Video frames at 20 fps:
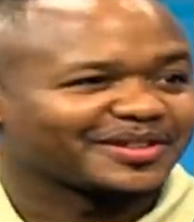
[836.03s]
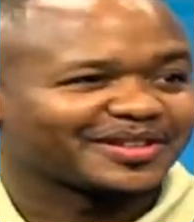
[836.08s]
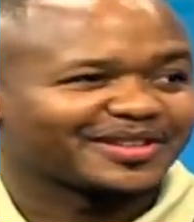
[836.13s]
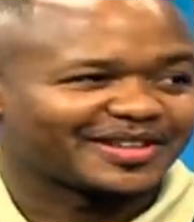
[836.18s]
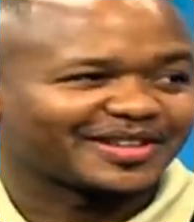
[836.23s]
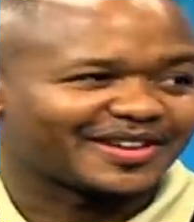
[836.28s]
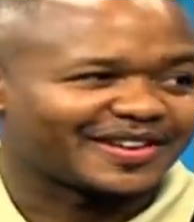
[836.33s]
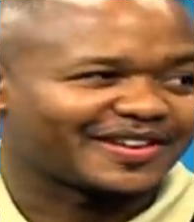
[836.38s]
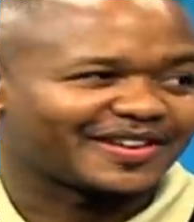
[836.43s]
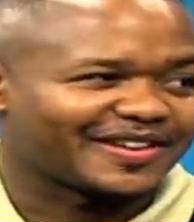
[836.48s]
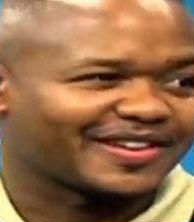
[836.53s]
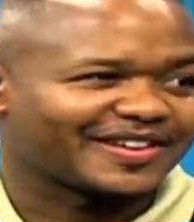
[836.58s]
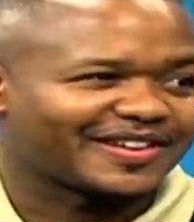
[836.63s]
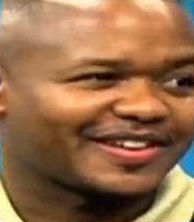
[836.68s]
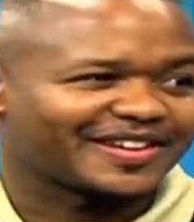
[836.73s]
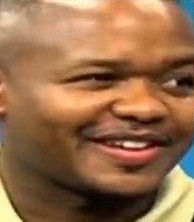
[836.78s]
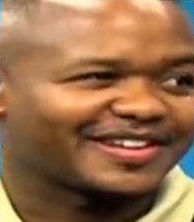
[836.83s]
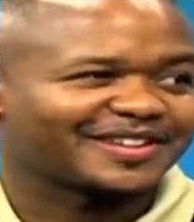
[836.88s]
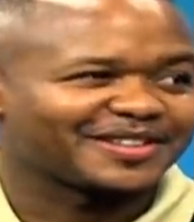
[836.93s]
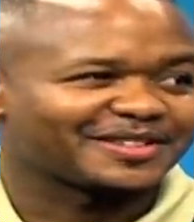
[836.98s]
Yeah.
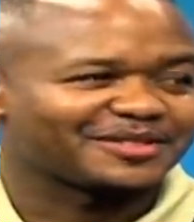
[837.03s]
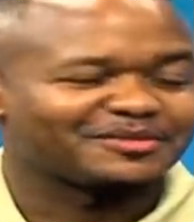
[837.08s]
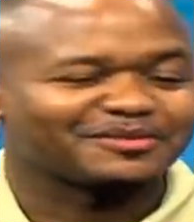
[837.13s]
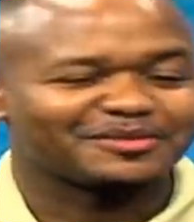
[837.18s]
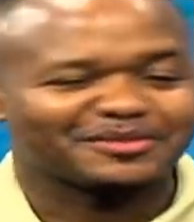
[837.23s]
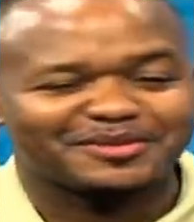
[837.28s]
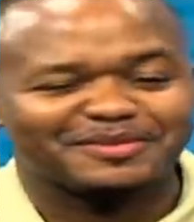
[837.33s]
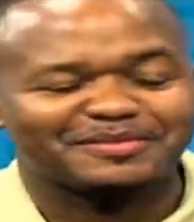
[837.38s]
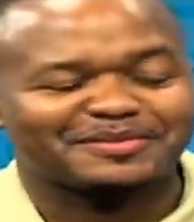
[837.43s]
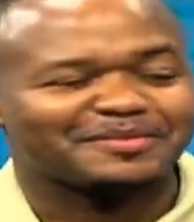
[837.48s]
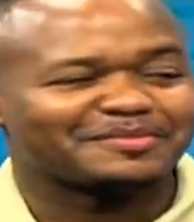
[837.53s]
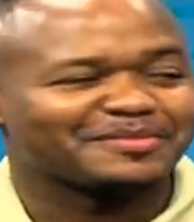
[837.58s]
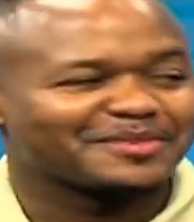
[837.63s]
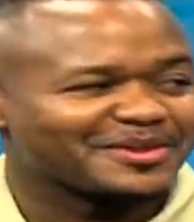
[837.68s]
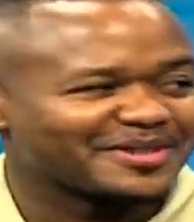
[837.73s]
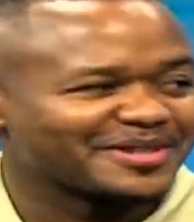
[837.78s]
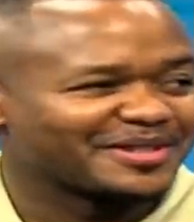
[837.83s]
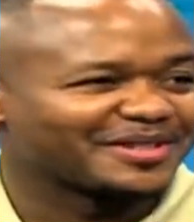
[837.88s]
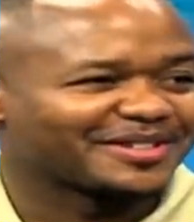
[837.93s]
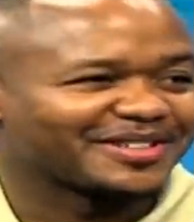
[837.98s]
To call my
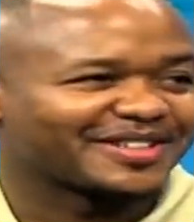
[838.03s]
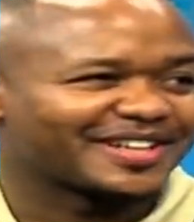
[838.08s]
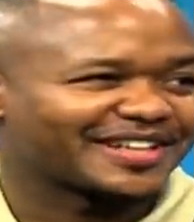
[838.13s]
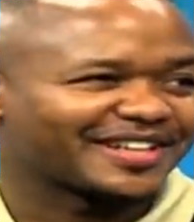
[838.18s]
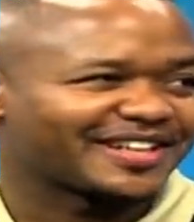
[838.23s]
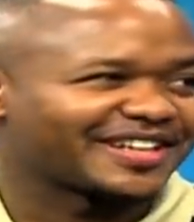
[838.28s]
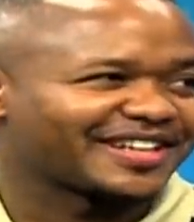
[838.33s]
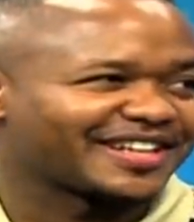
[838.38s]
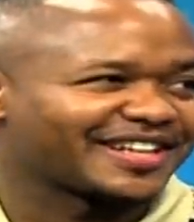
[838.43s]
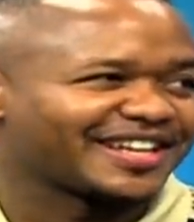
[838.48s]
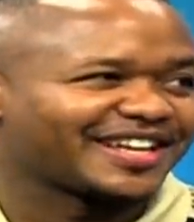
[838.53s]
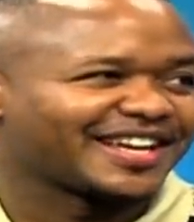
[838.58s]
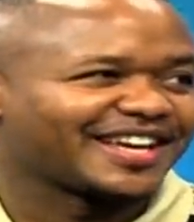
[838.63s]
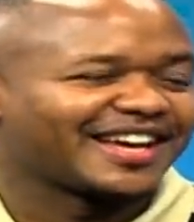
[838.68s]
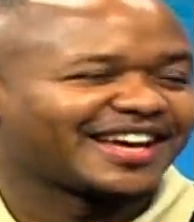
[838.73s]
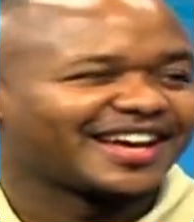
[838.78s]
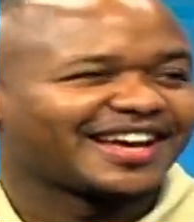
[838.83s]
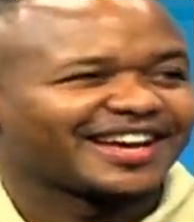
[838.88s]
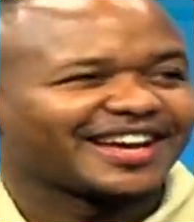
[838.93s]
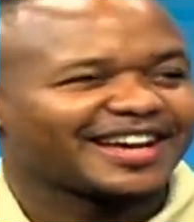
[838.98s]
boy, yeah.
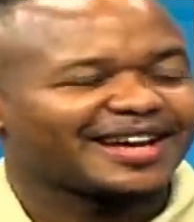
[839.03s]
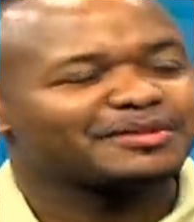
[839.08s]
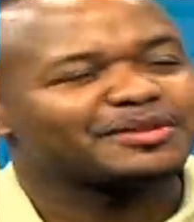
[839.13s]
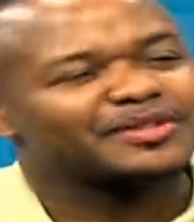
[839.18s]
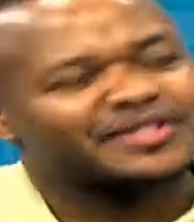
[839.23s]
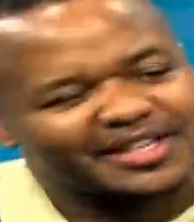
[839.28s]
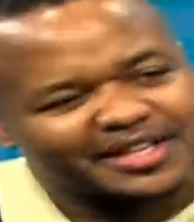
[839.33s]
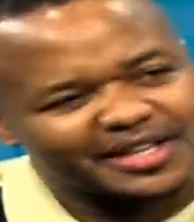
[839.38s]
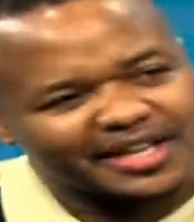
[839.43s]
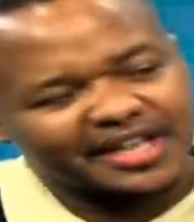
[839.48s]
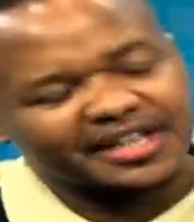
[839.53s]
I mean, say, I